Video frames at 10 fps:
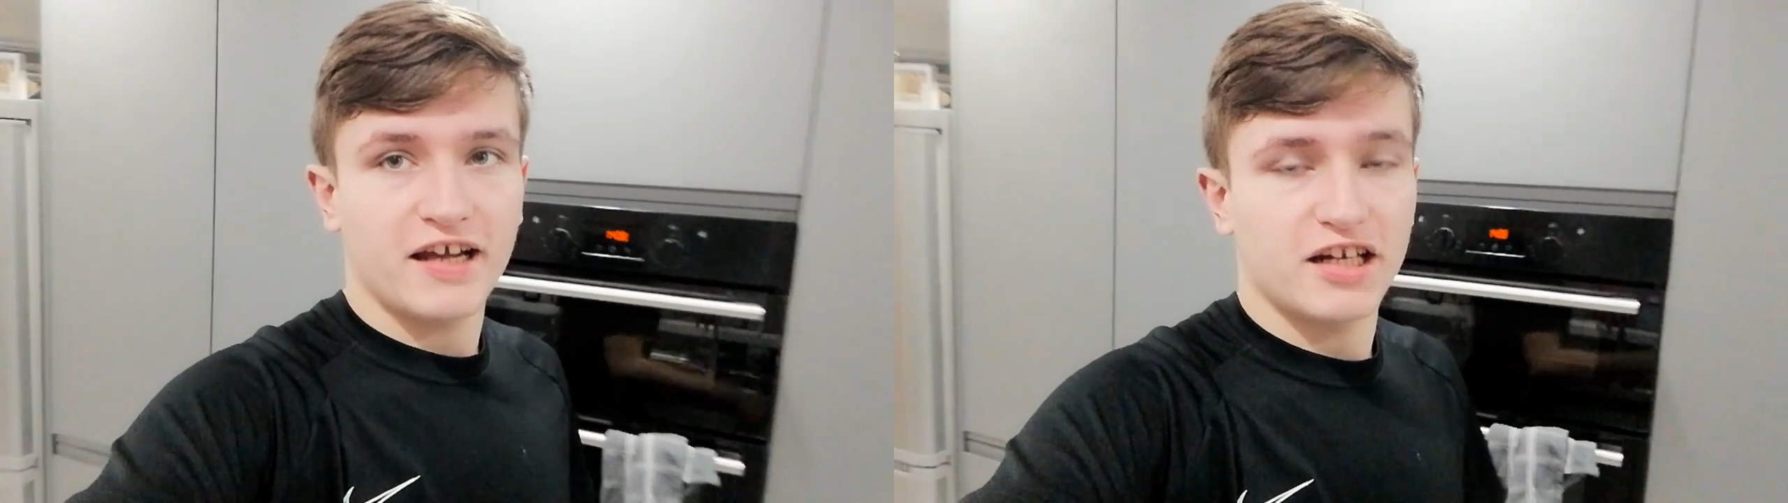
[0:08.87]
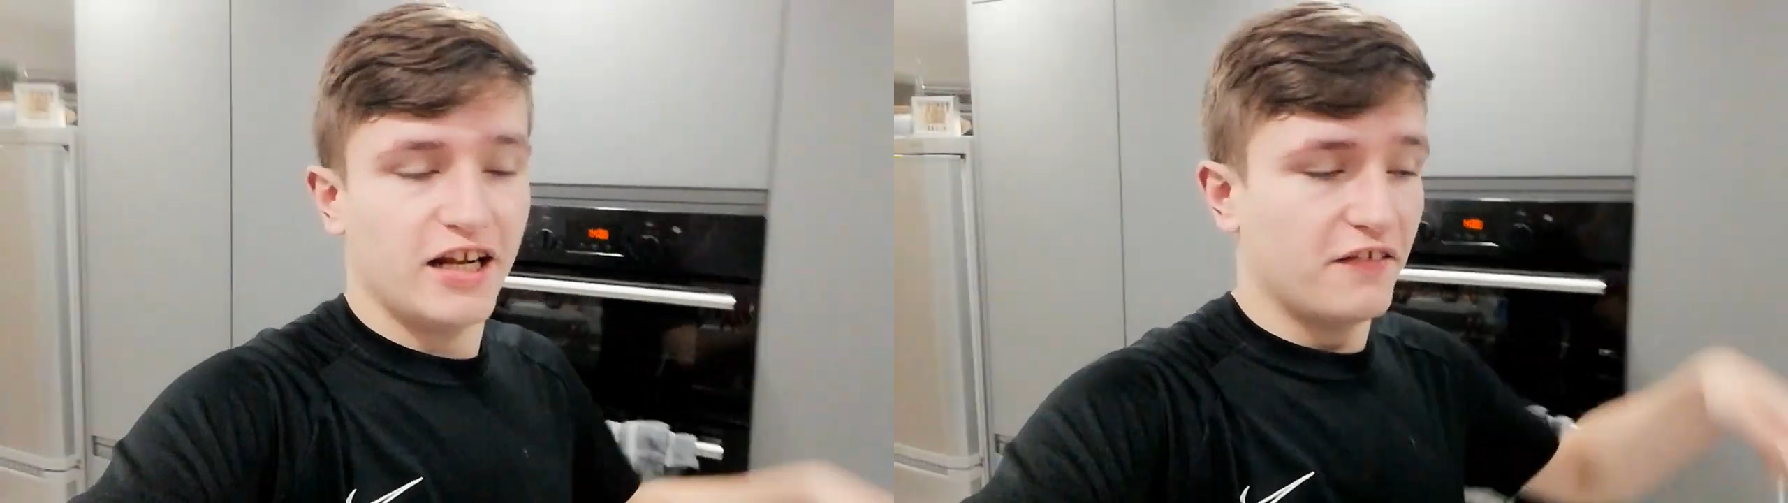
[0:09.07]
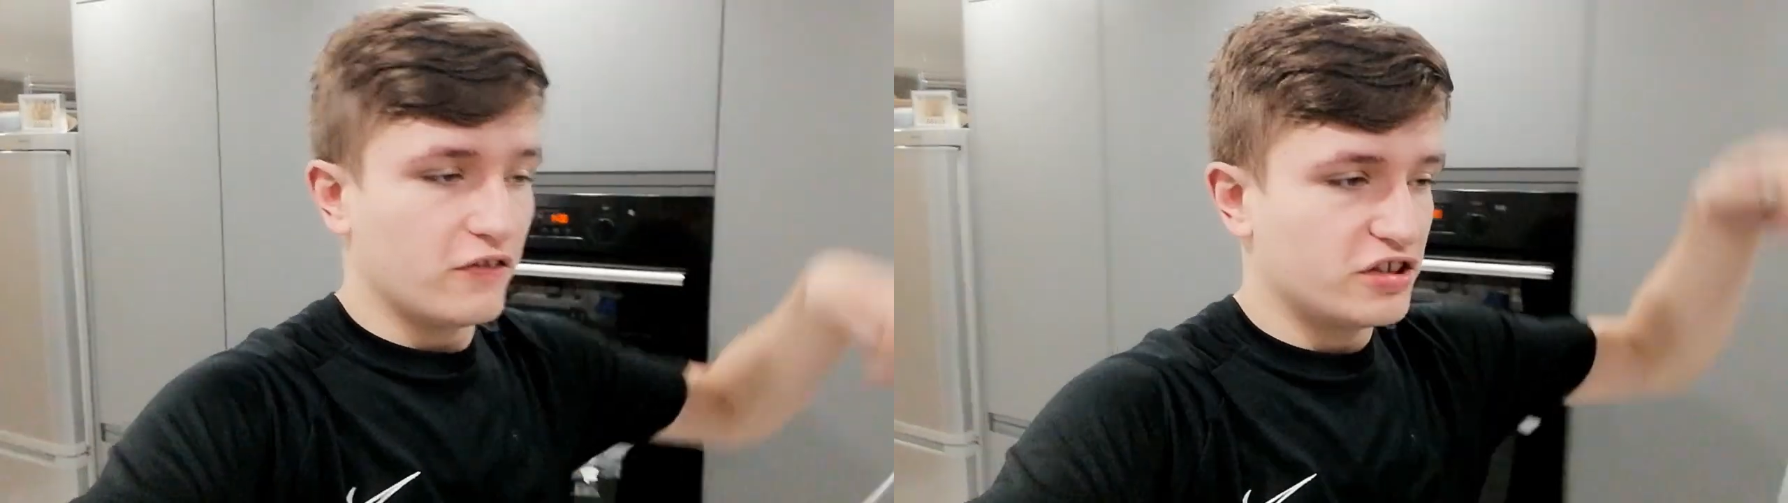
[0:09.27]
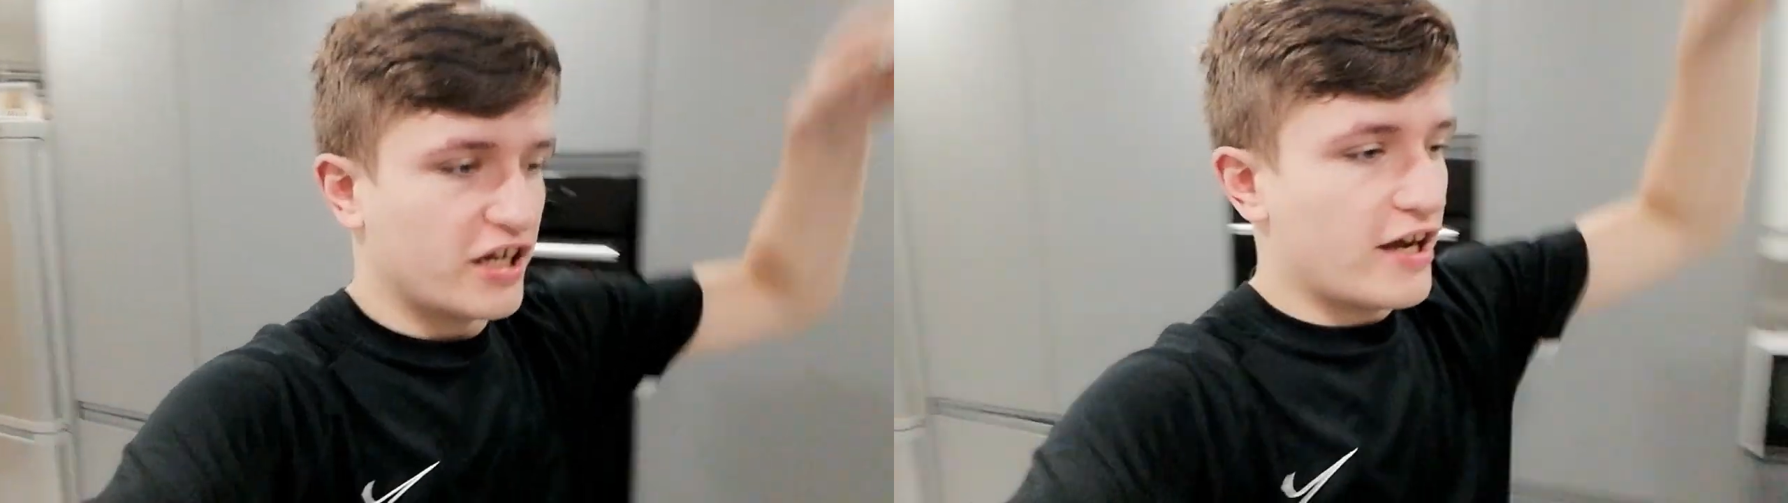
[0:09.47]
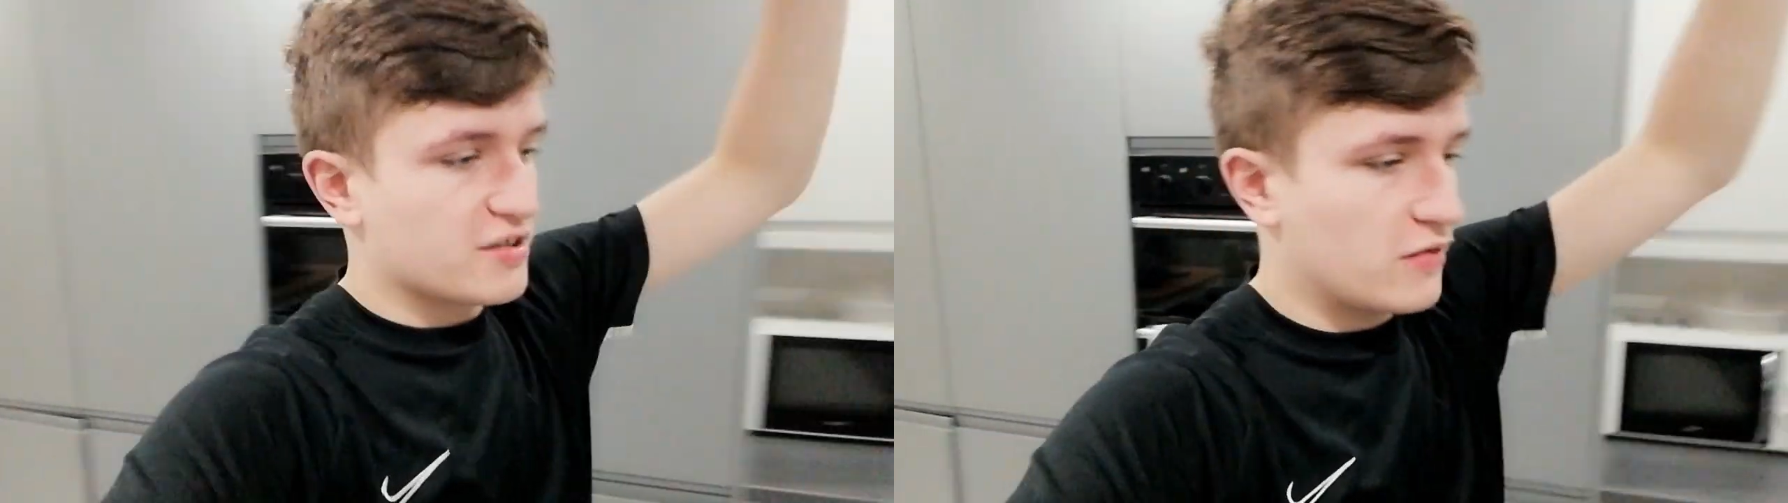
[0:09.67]
I need to
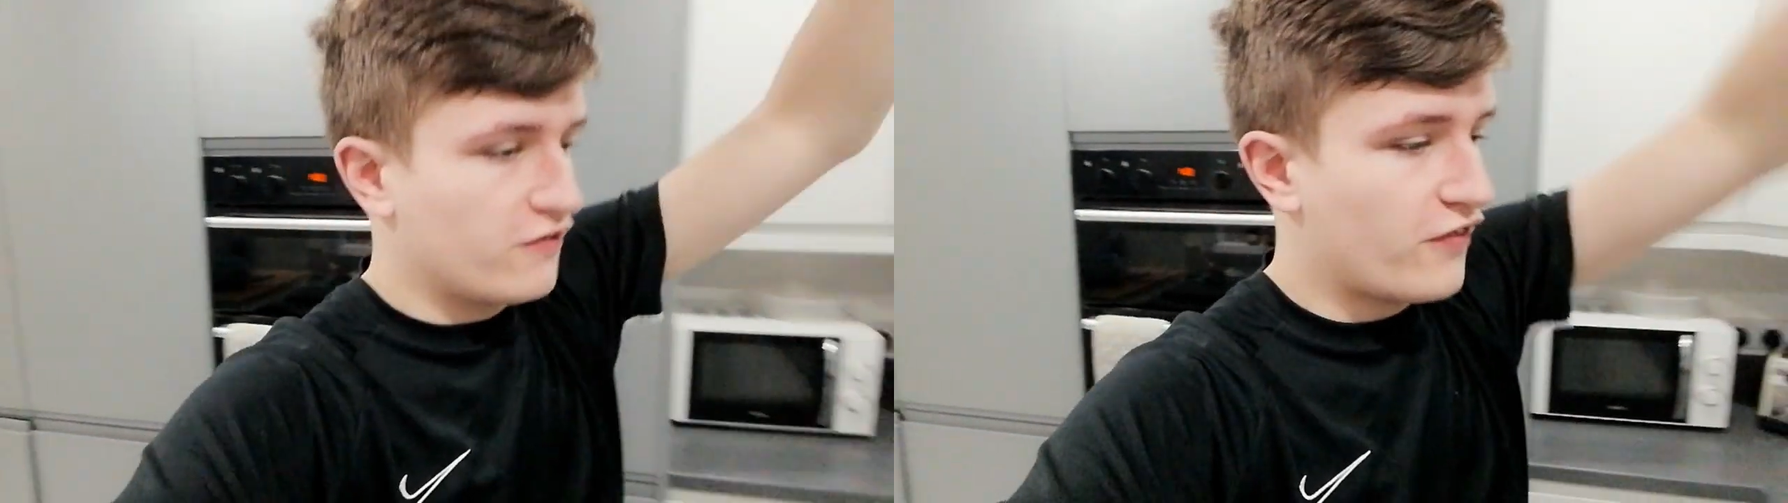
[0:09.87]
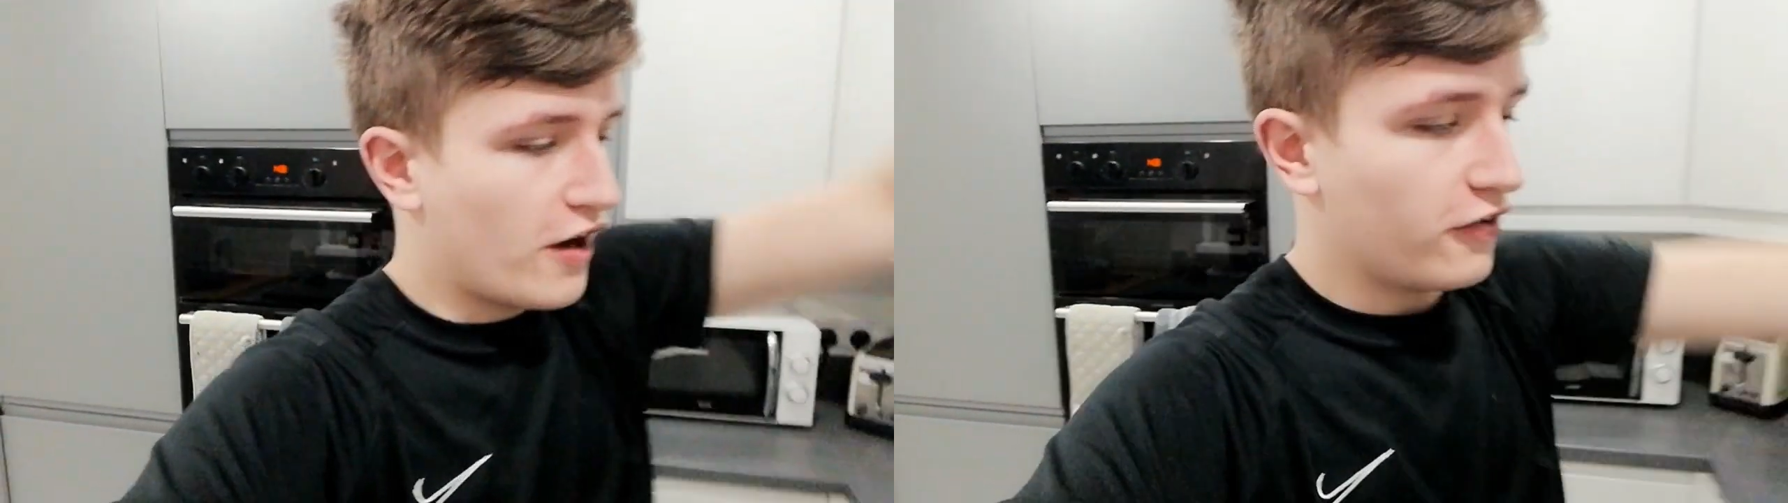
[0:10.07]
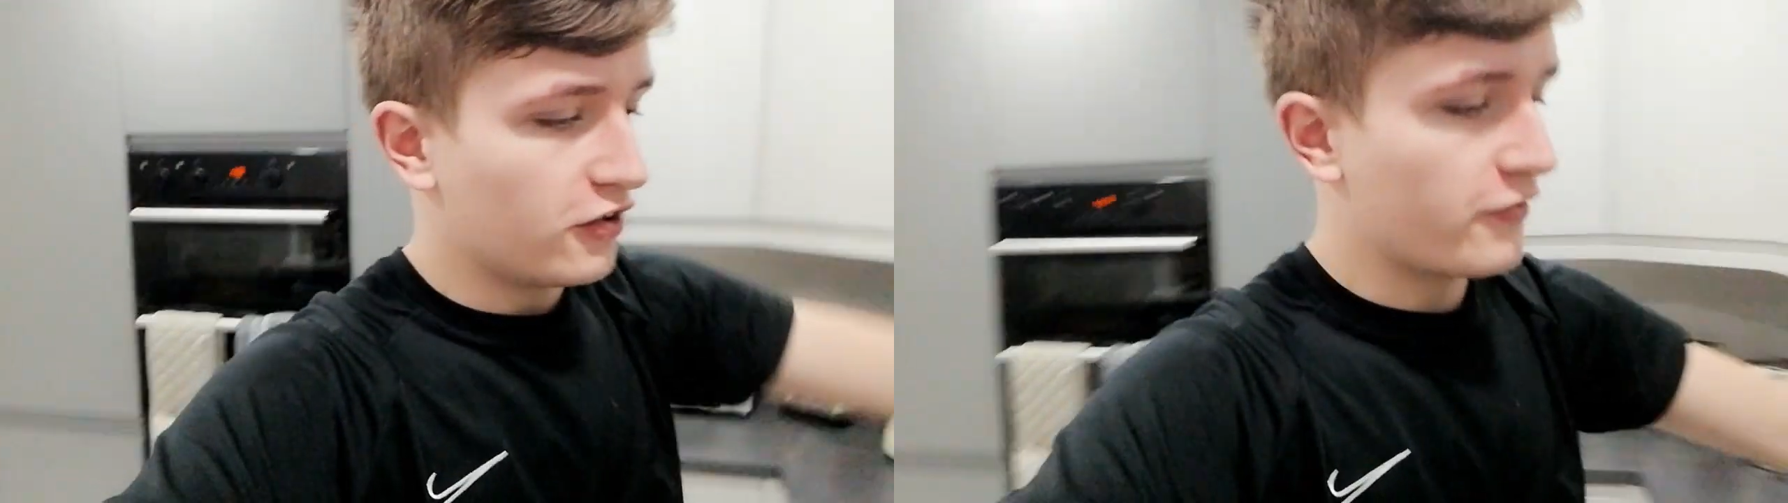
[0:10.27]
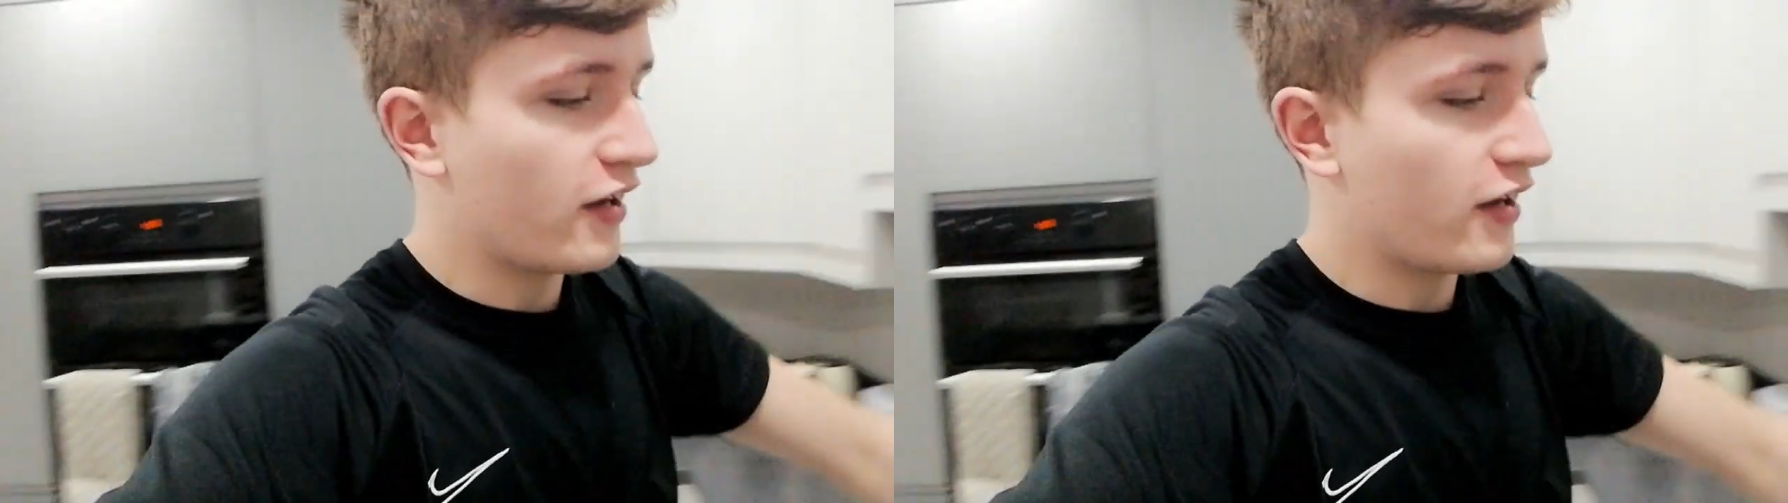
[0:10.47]
charge my phone